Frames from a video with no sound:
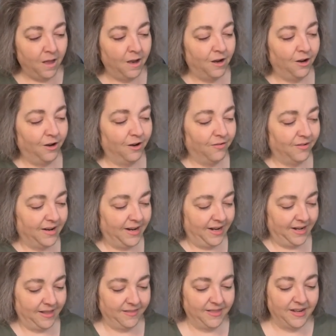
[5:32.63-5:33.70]
All
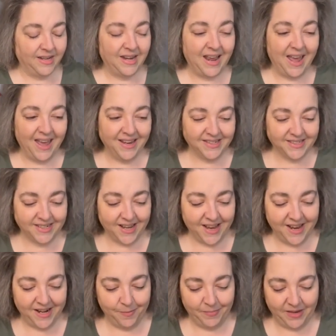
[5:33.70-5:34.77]
right, the next
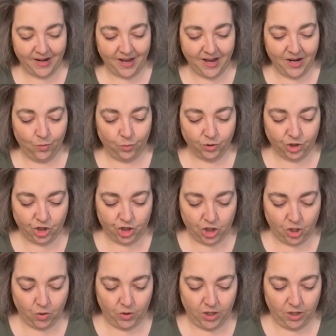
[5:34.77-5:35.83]
item that I will
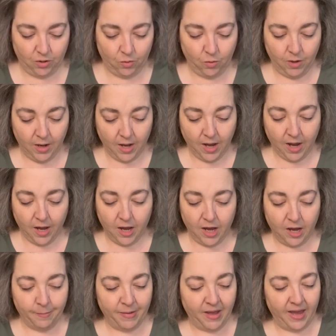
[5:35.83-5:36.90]
show you,
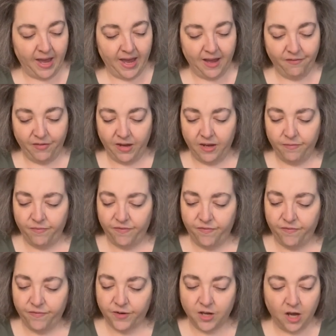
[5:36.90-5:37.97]
have a
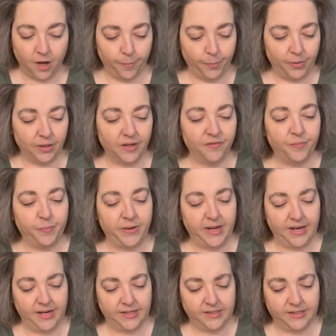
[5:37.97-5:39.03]
couple of
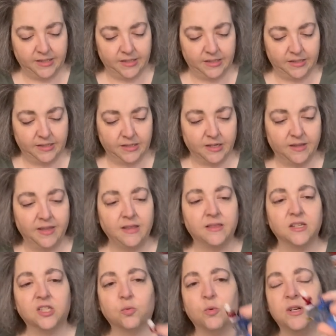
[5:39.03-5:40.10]
pieces. I think
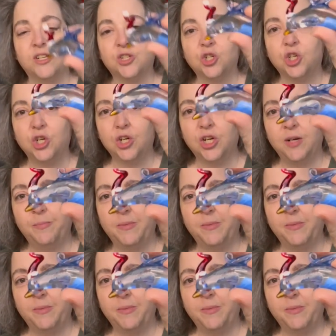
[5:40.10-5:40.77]
this one is good,